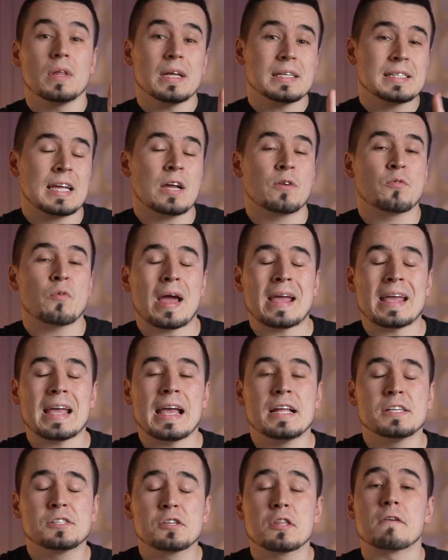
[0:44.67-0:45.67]
let's get right
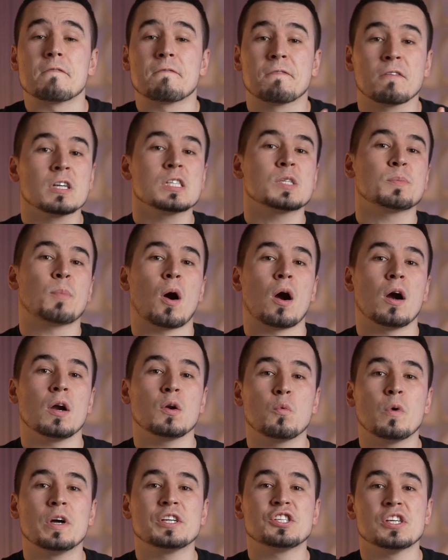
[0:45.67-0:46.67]
into the first part,
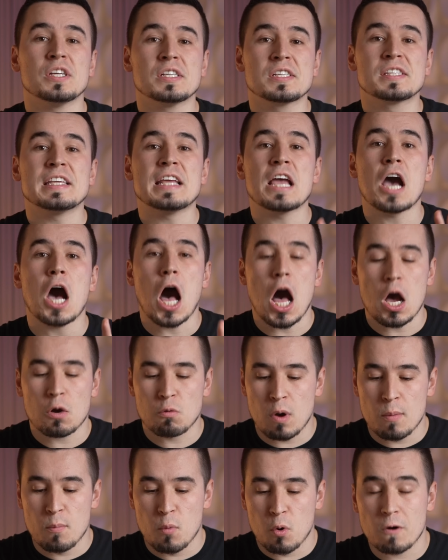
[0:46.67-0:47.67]
which is the
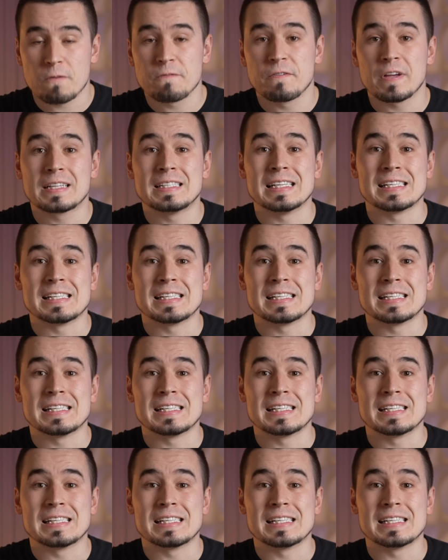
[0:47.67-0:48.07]
aquamorphic